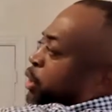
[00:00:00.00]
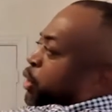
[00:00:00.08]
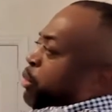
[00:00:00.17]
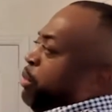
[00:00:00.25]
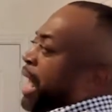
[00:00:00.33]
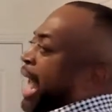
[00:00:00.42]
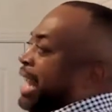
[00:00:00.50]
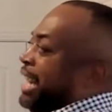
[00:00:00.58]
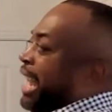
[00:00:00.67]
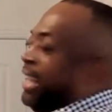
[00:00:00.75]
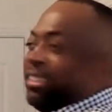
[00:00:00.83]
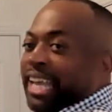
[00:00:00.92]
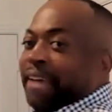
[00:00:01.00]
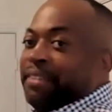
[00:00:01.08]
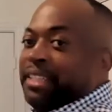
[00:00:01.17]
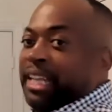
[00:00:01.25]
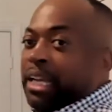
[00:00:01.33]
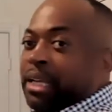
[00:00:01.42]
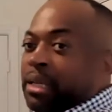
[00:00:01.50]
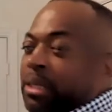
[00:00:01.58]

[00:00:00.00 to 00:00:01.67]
you were at 870.